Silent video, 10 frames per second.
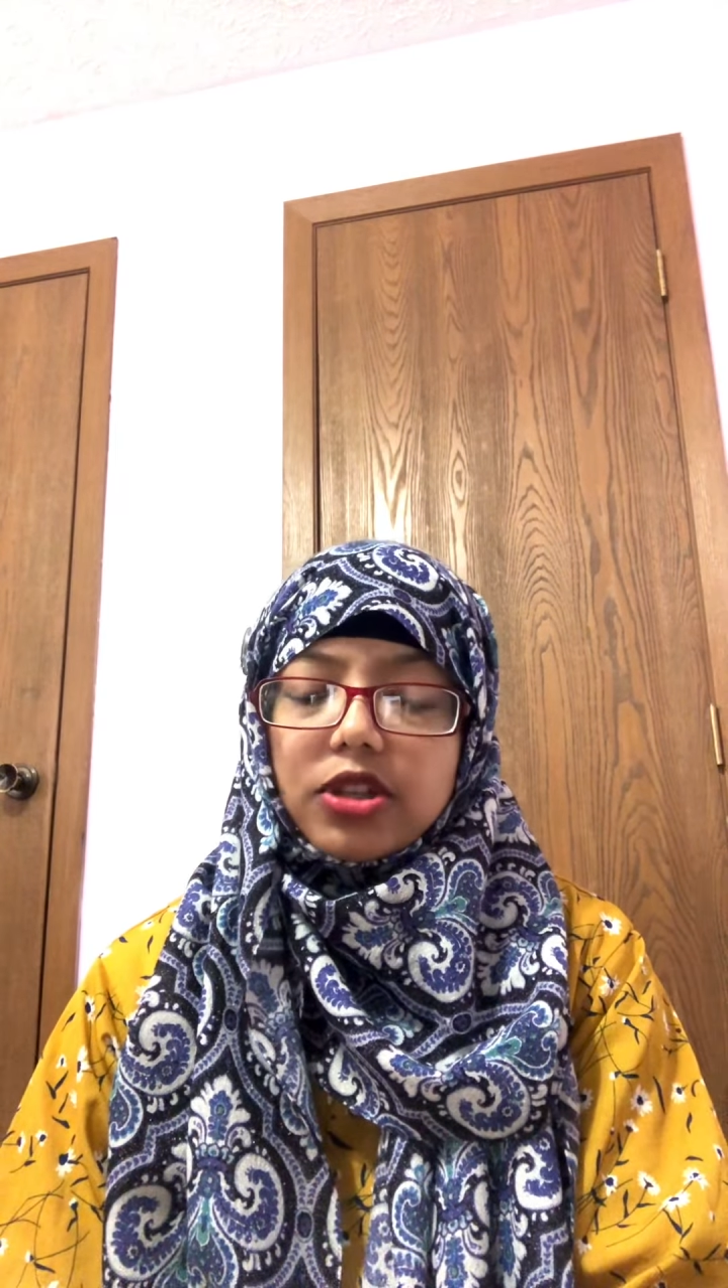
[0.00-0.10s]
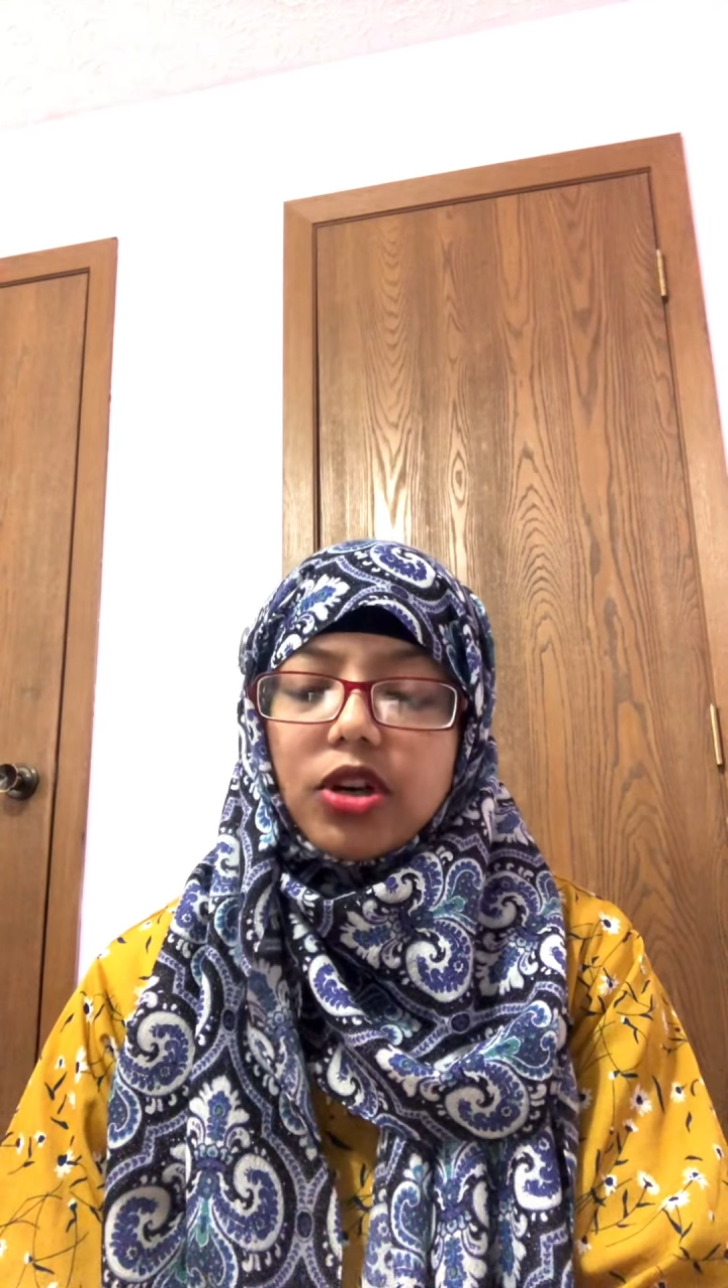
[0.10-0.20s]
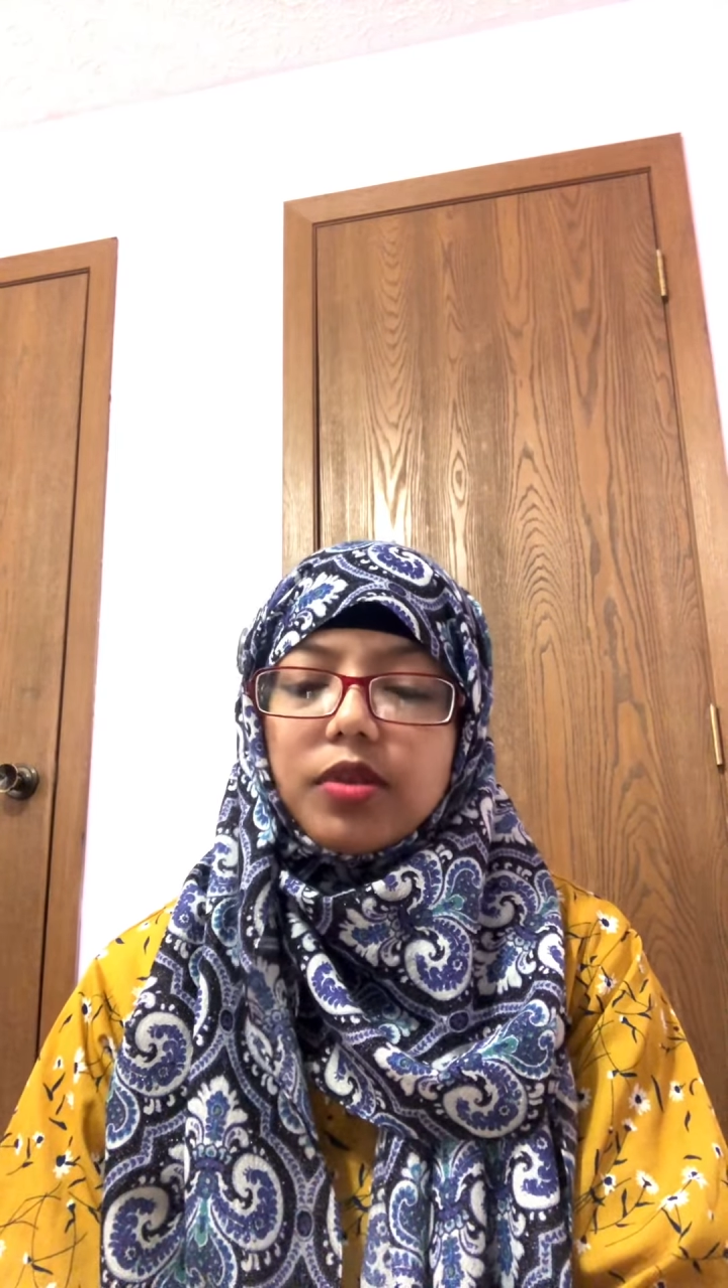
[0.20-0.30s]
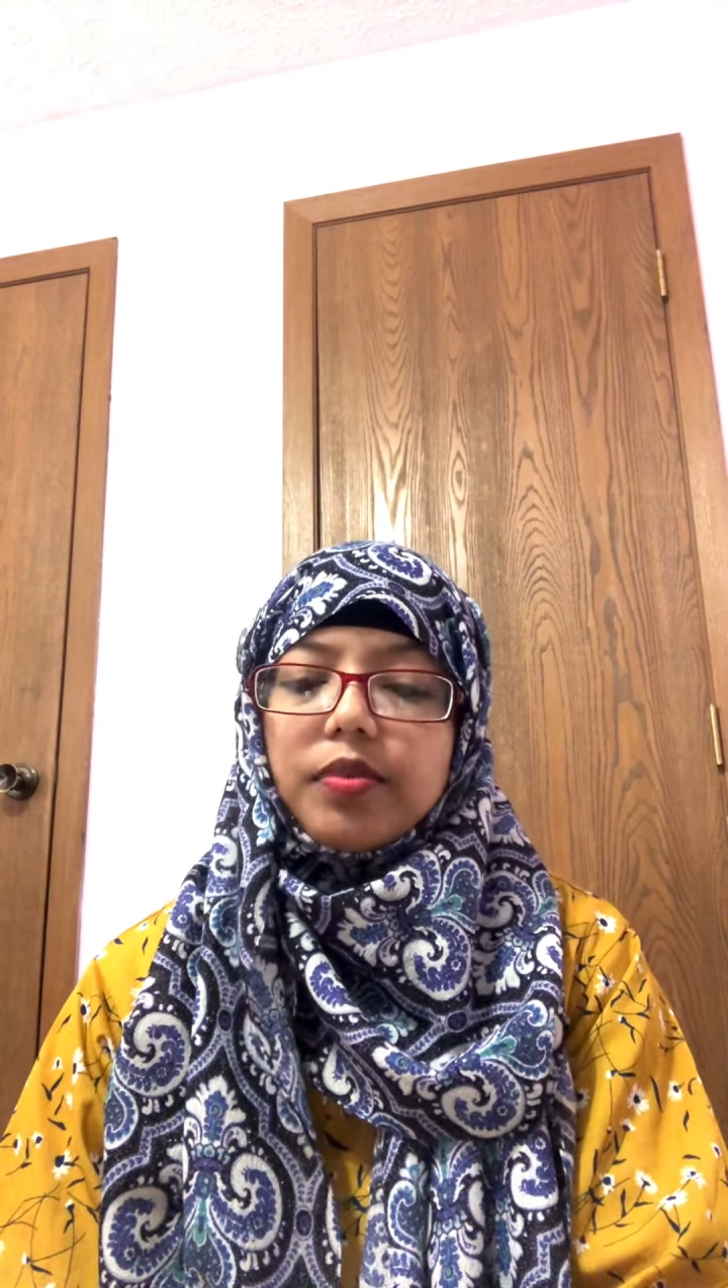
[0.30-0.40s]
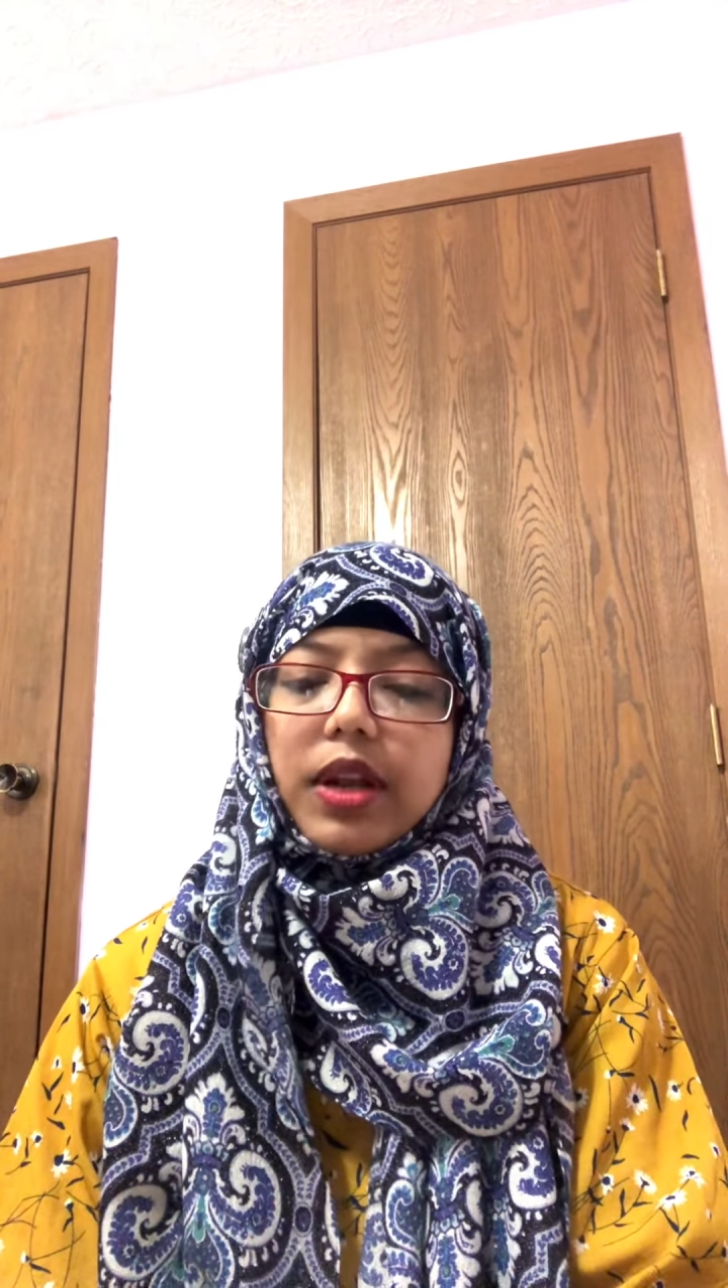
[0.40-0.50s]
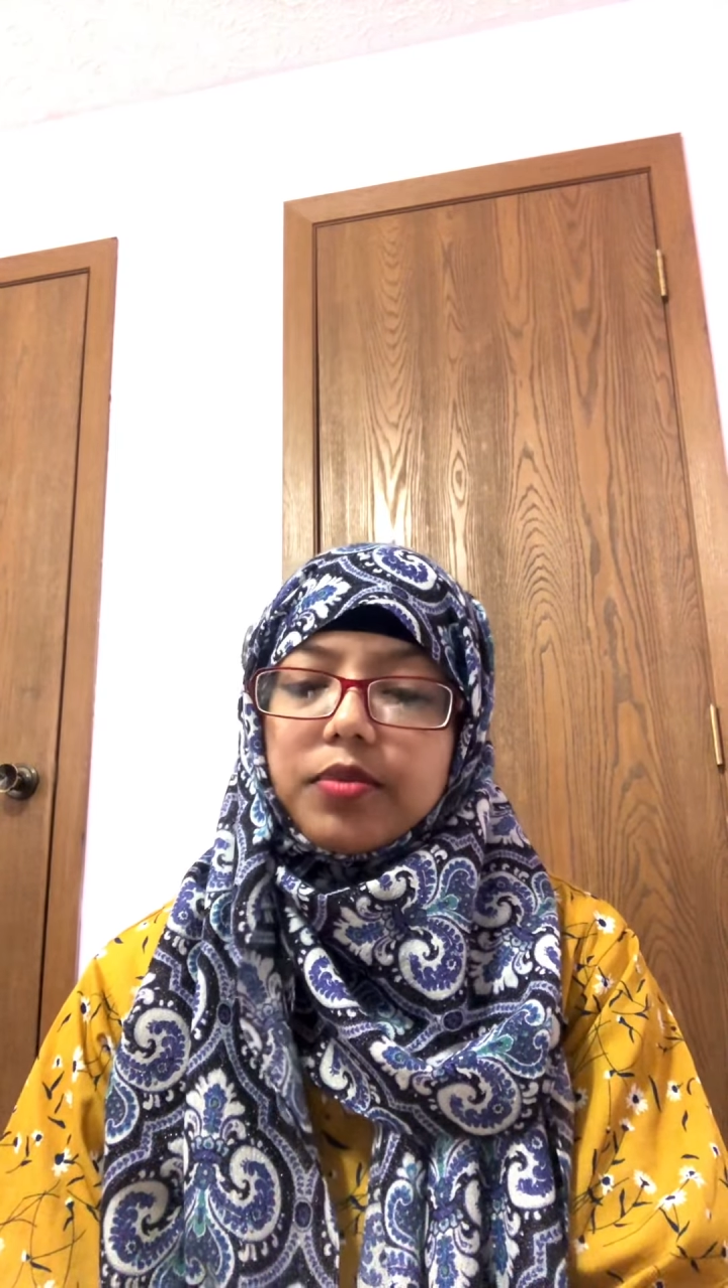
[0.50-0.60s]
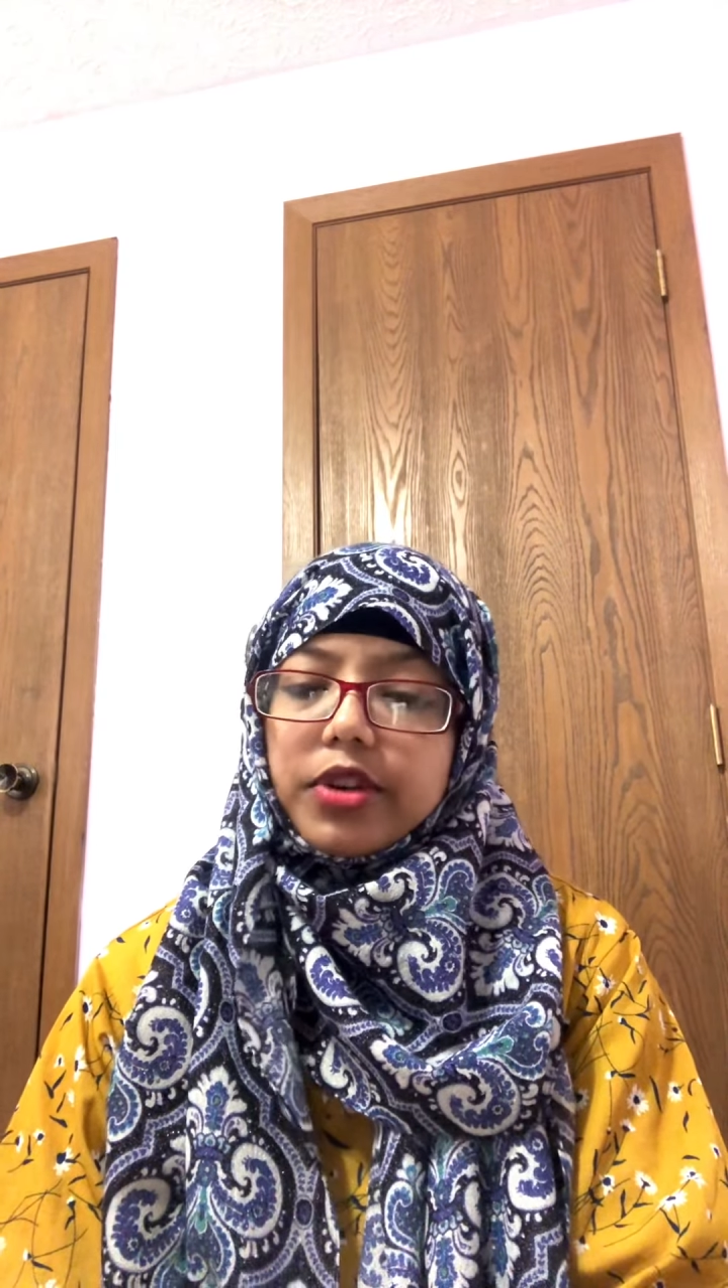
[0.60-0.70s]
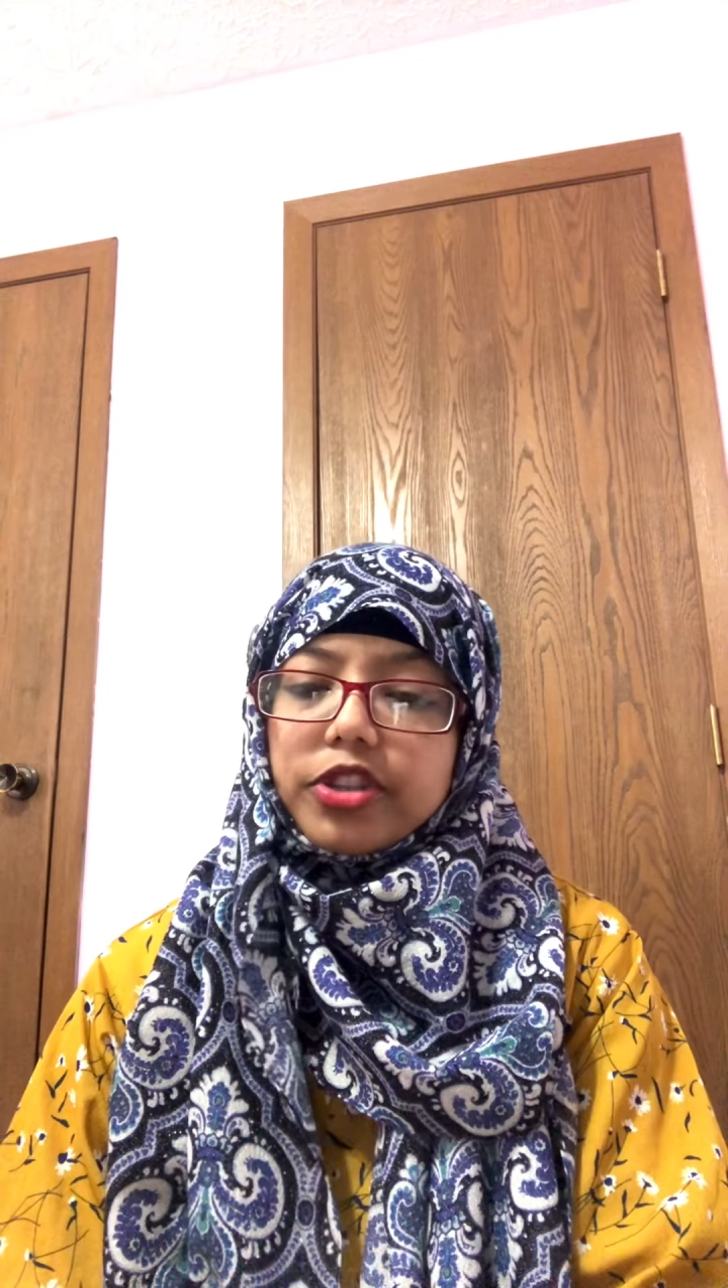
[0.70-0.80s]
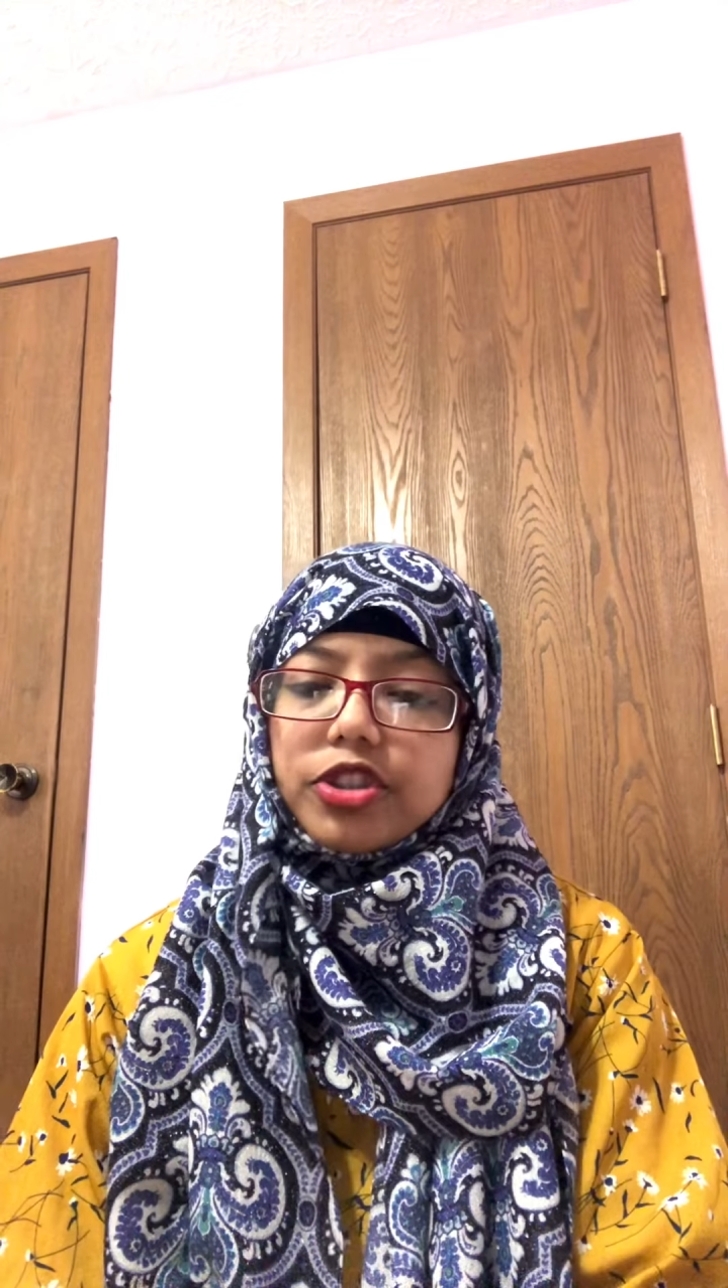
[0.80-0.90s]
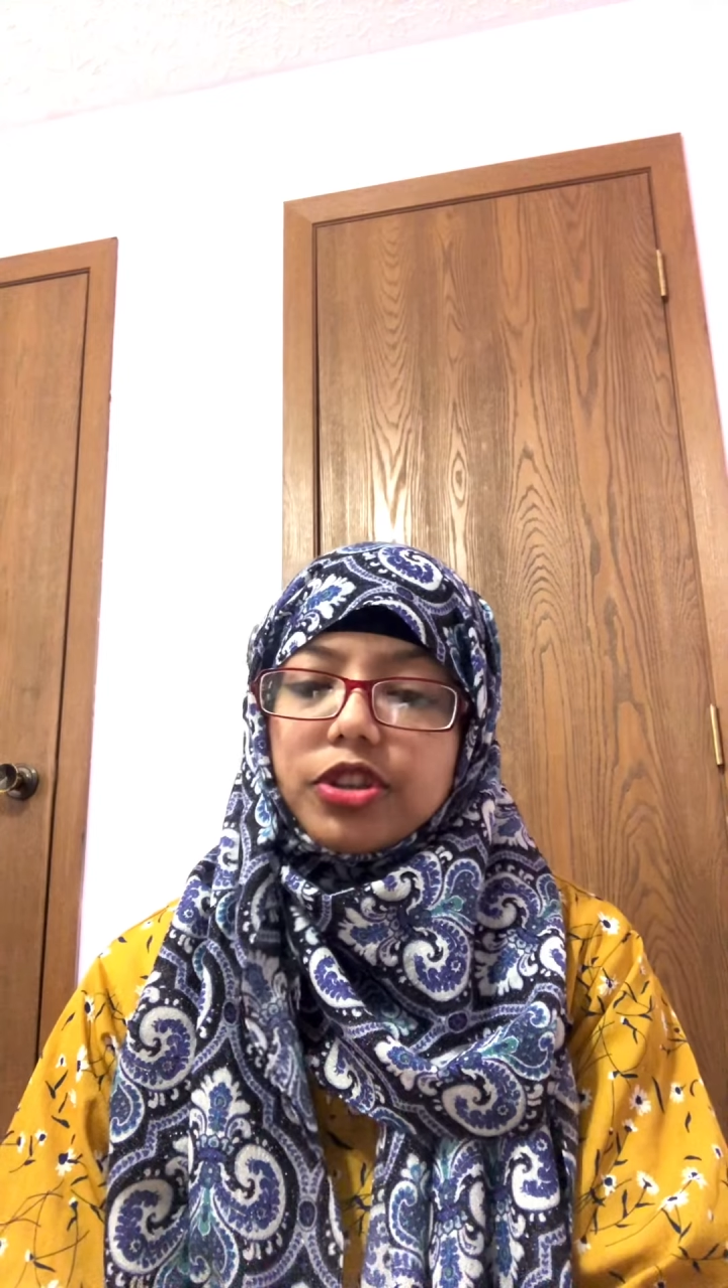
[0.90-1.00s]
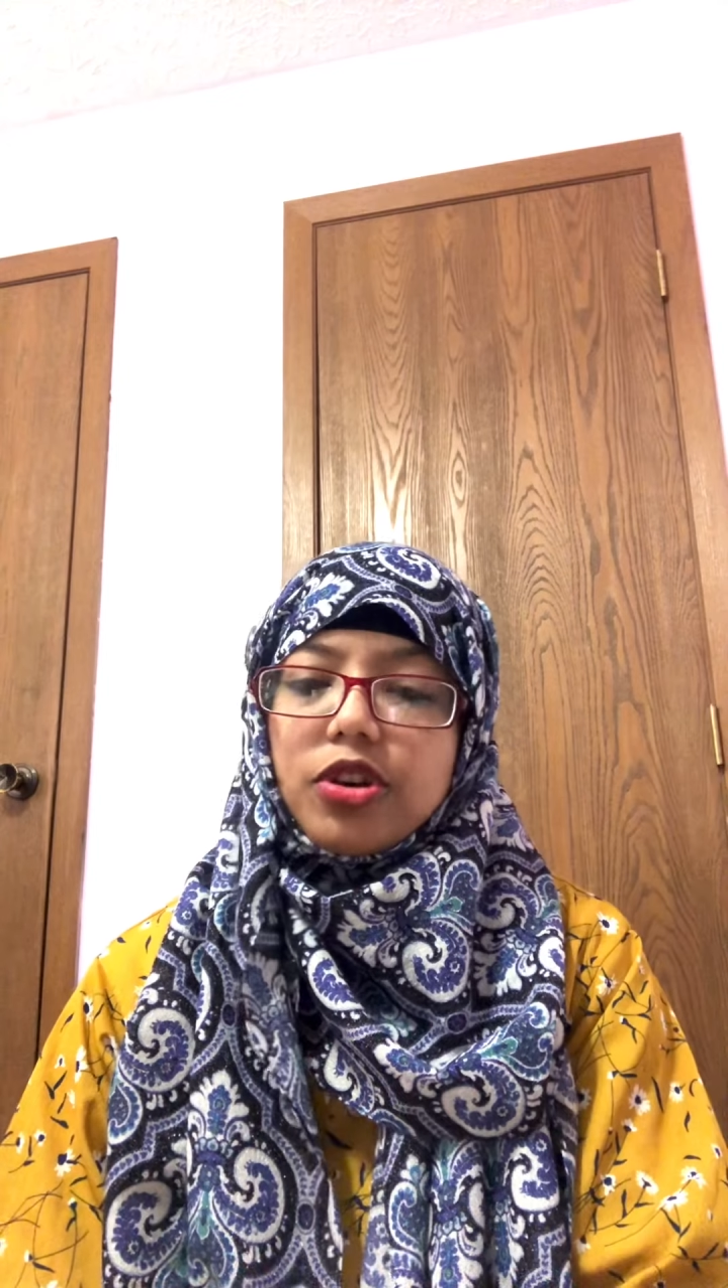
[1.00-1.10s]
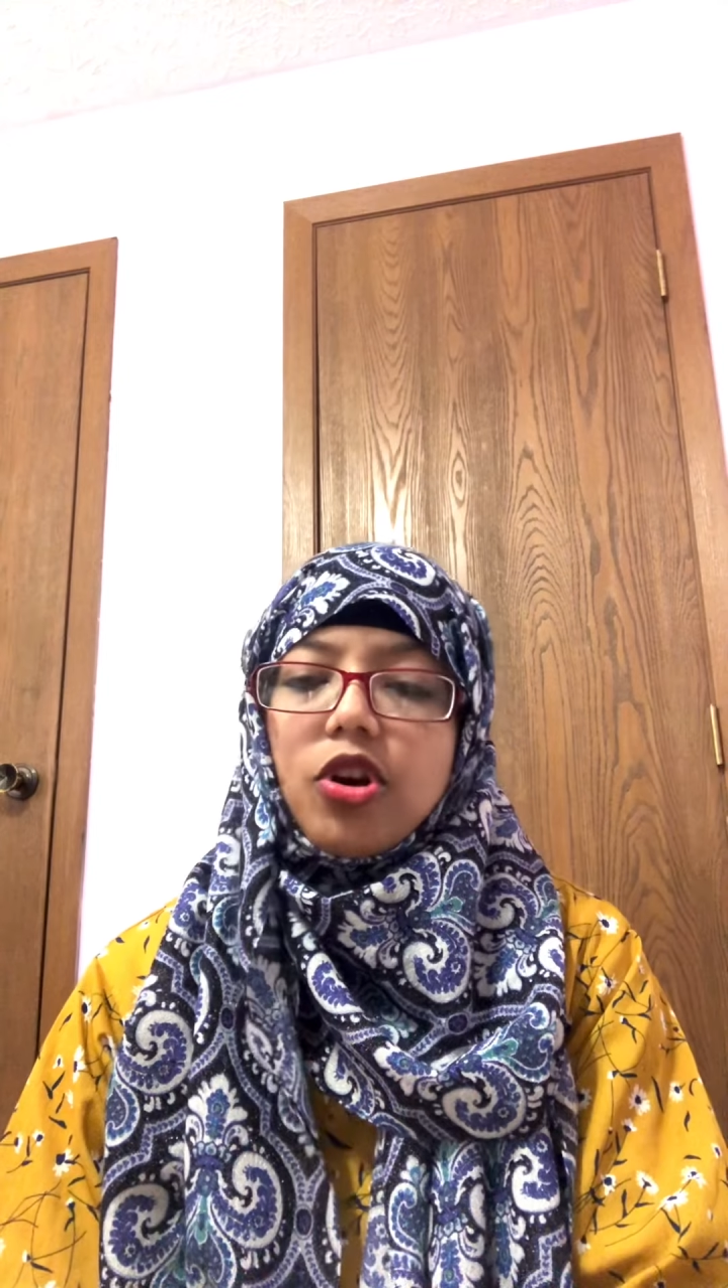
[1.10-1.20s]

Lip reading: on blood pressure.